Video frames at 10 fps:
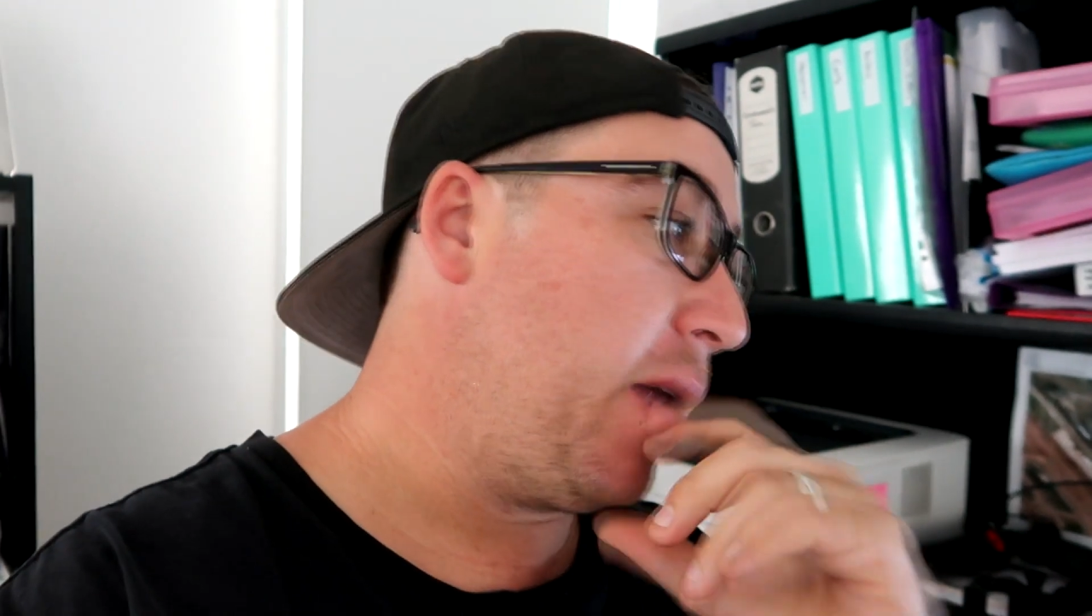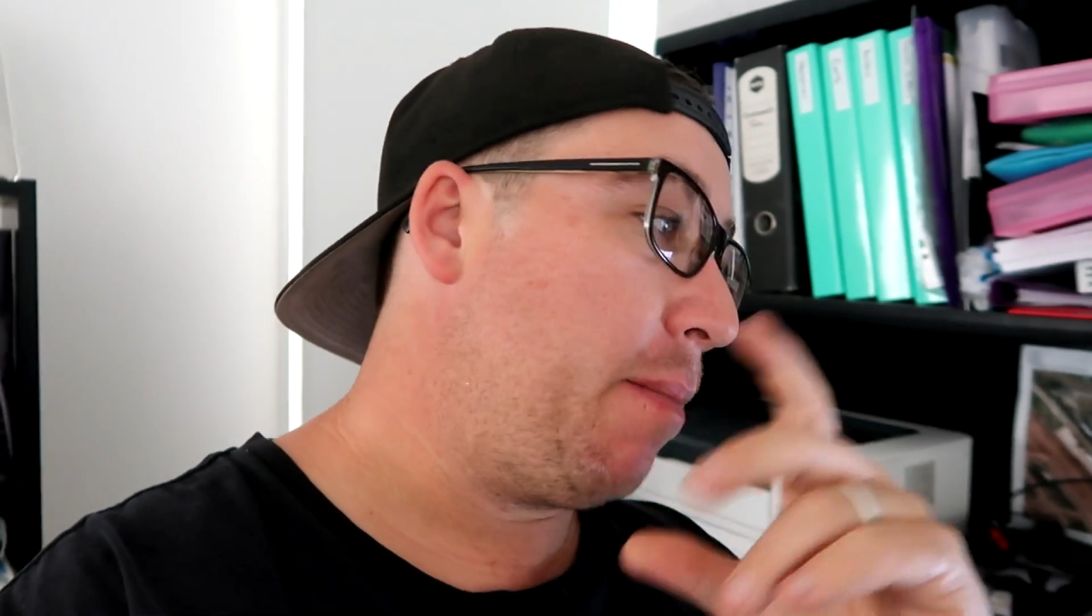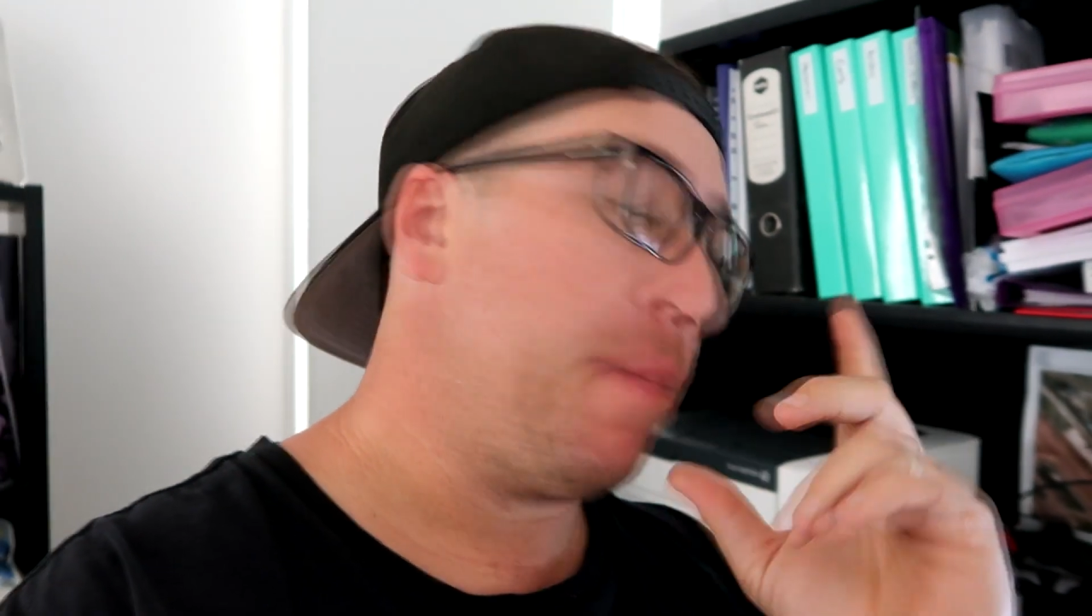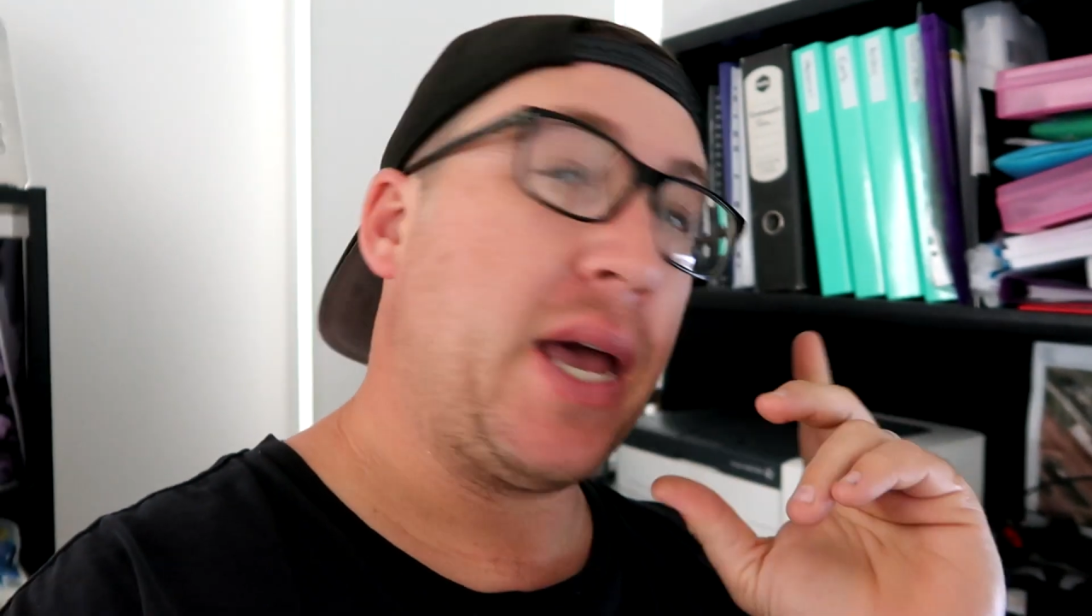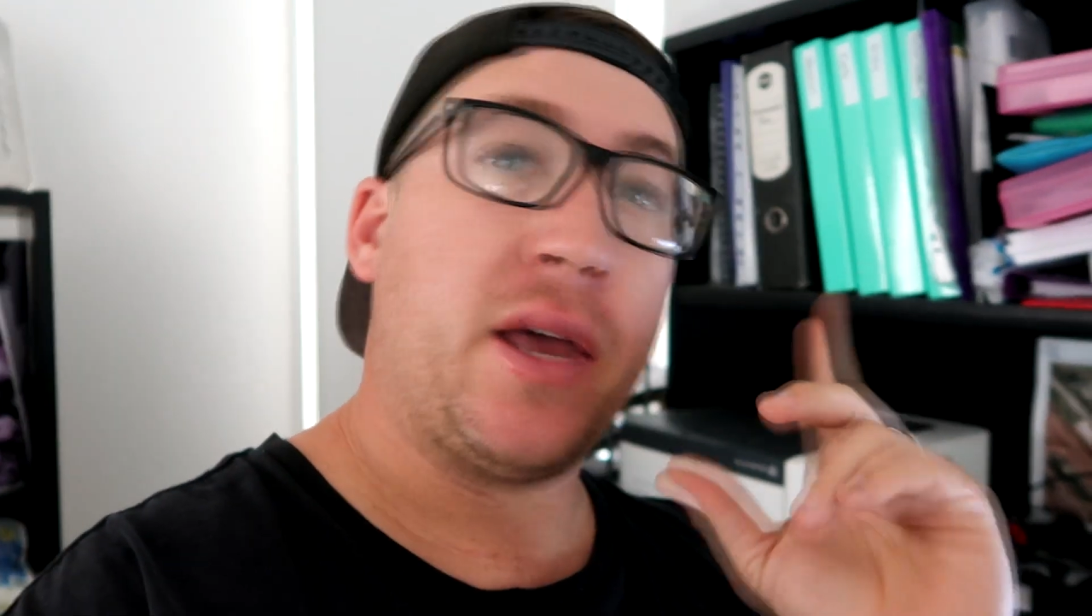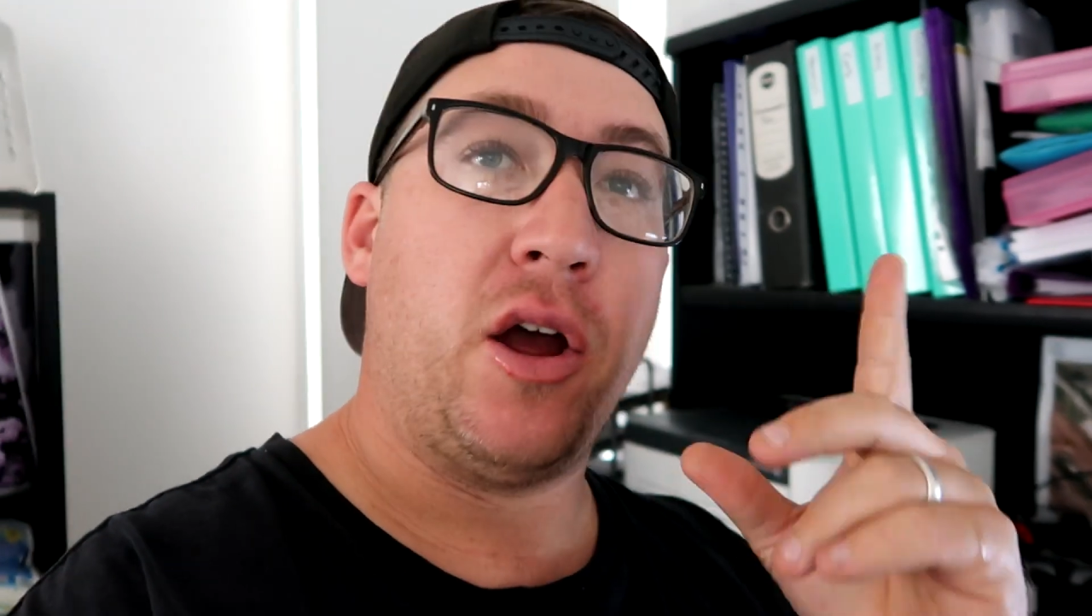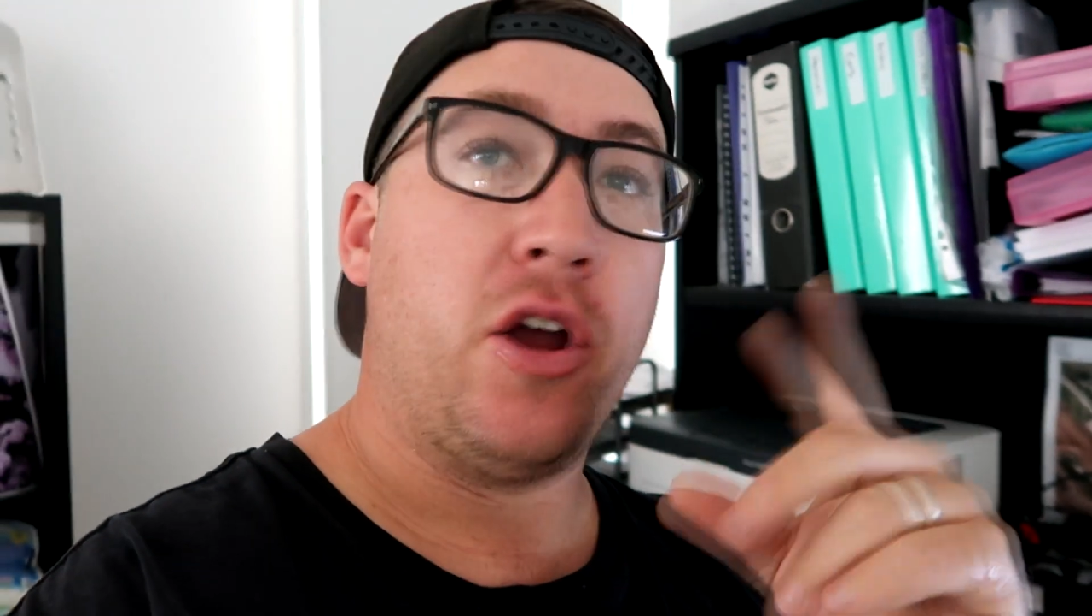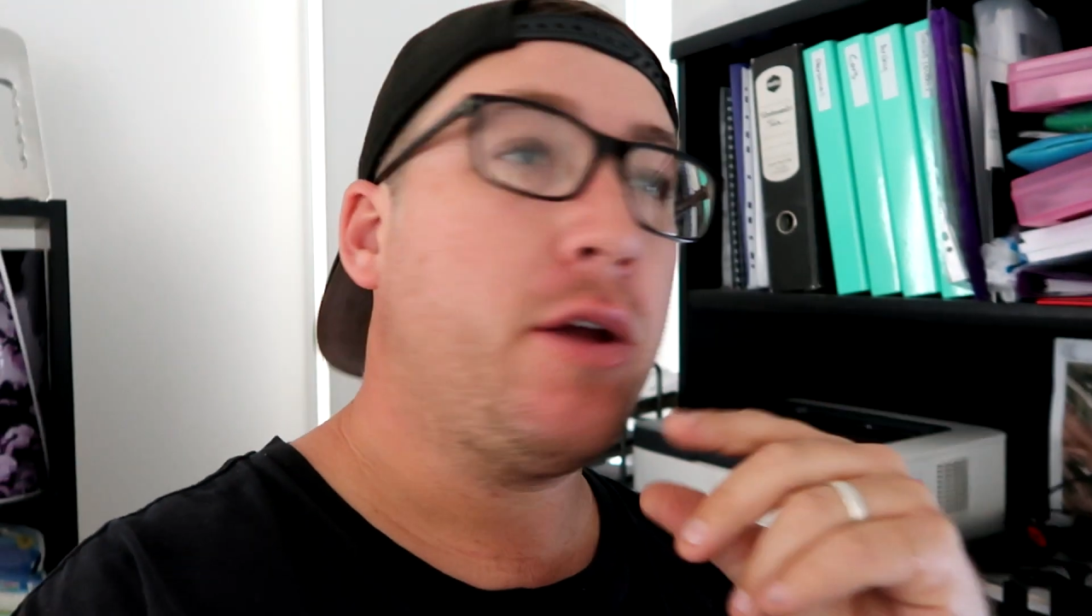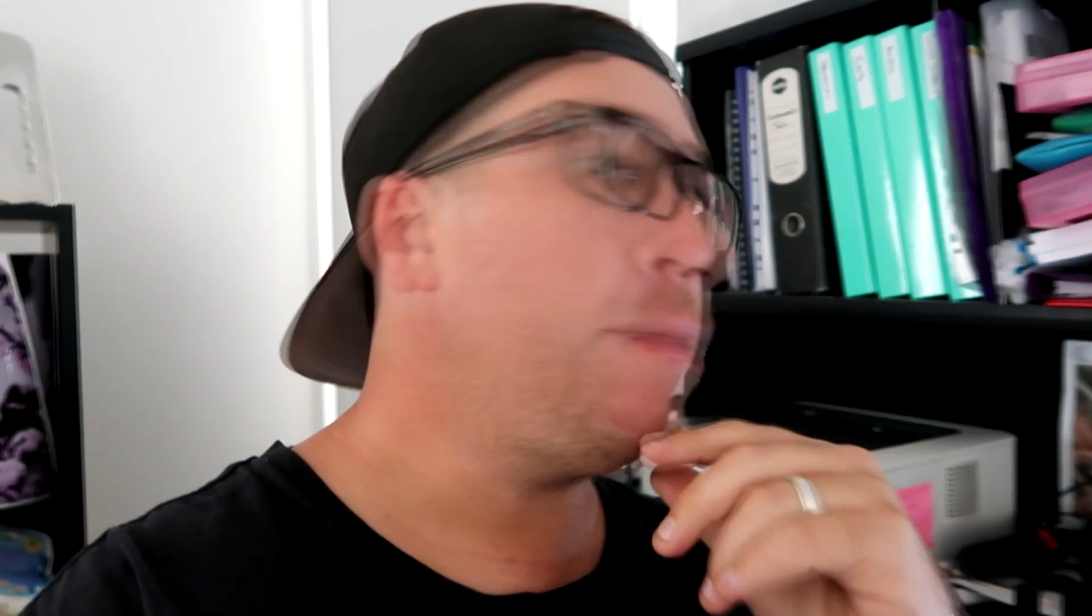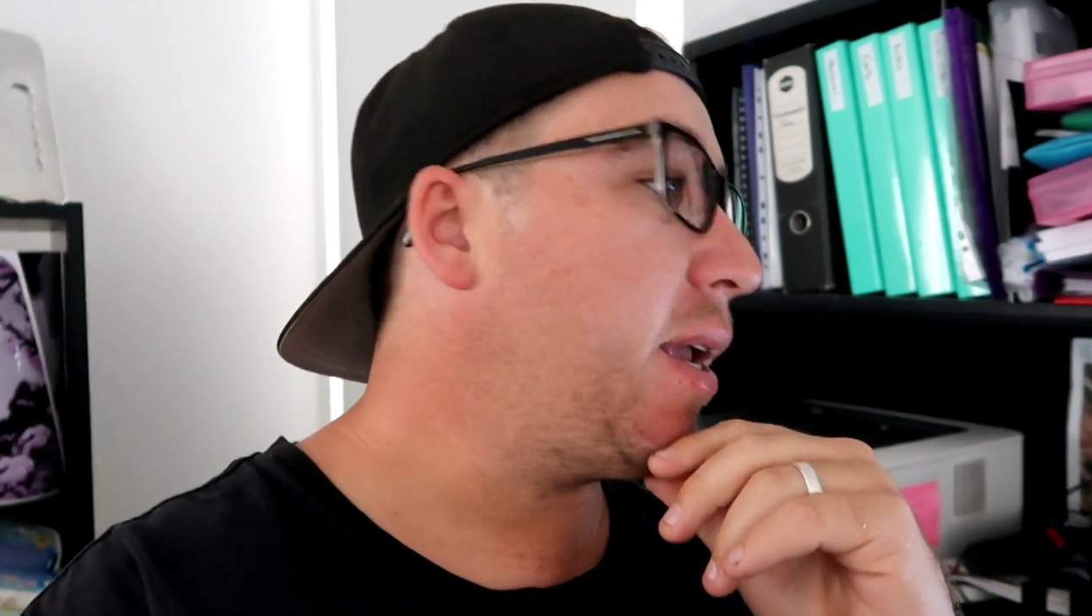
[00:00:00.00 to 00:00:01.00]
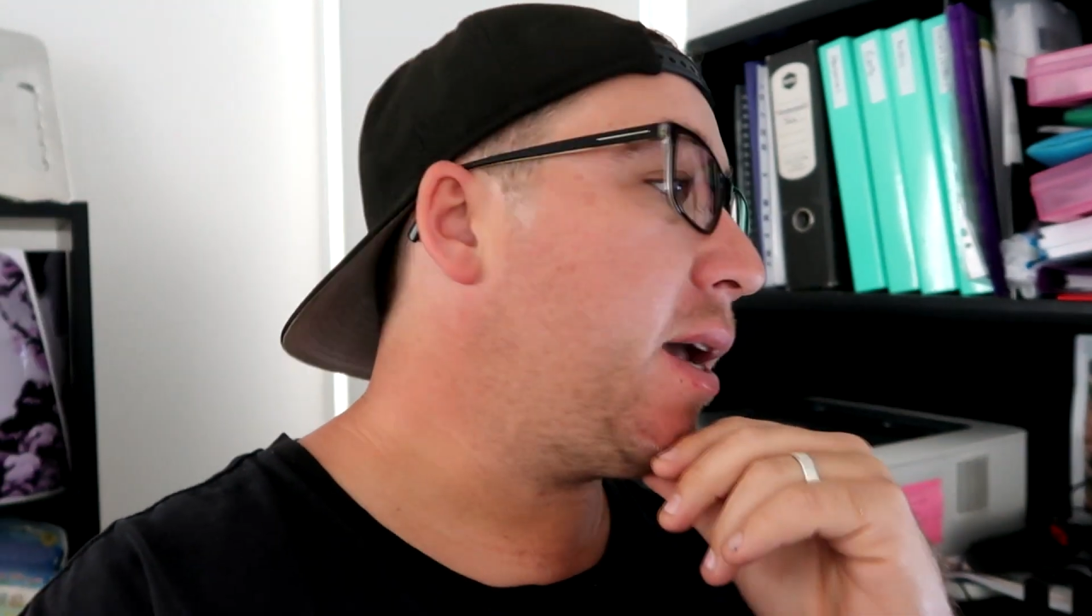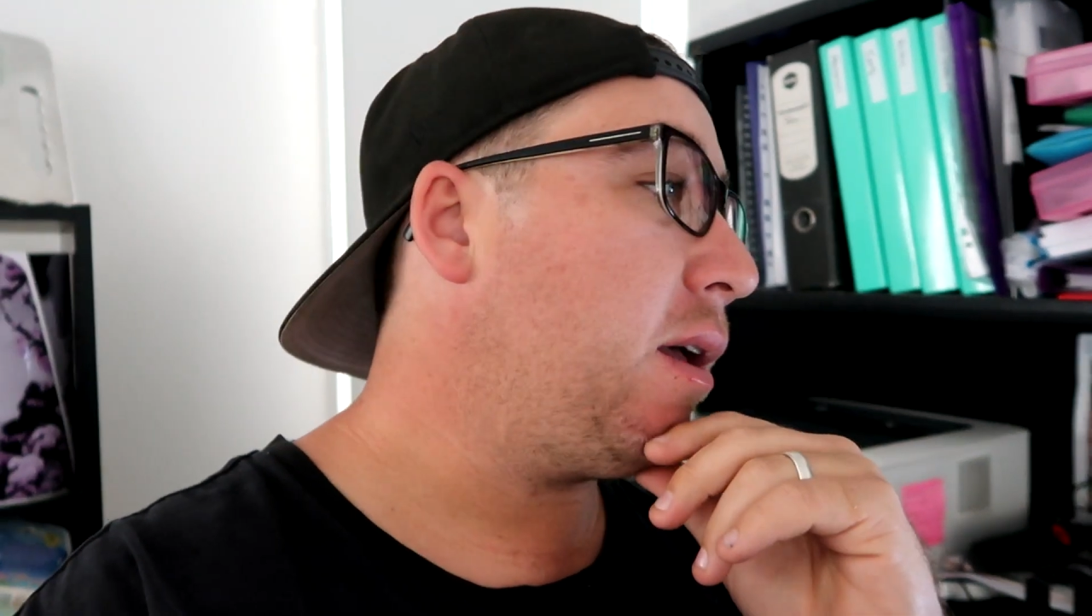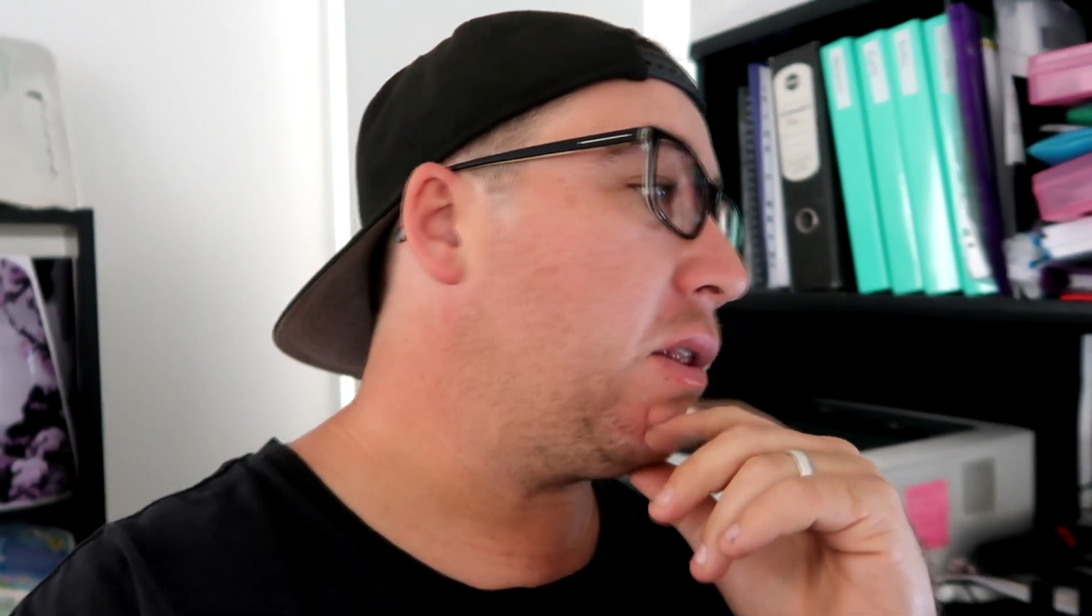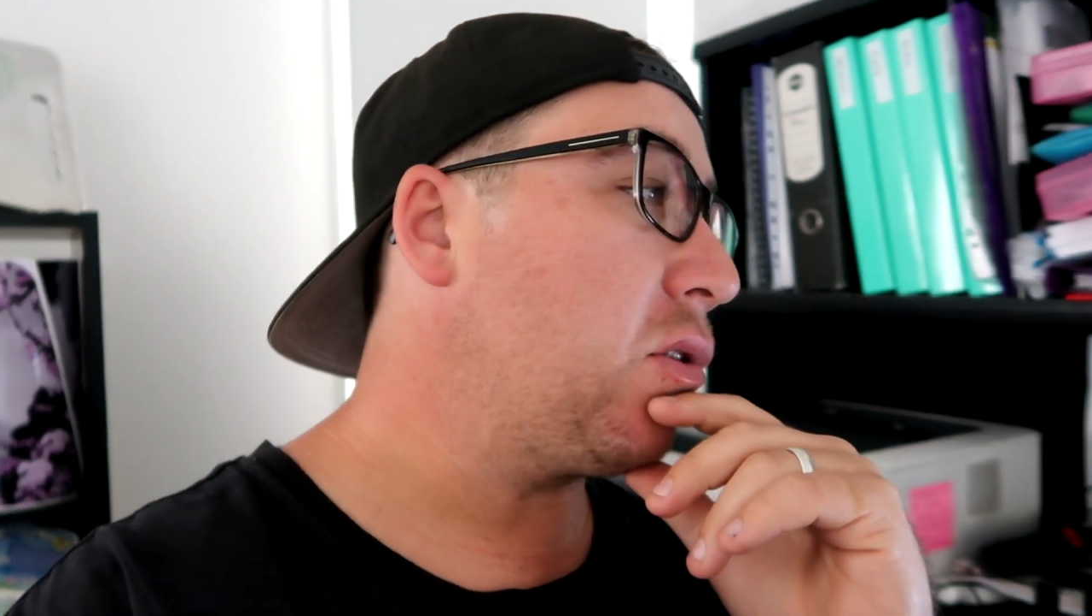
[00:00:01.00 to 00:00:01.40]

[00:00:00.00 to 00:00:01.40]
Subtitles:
Now I'm back at home now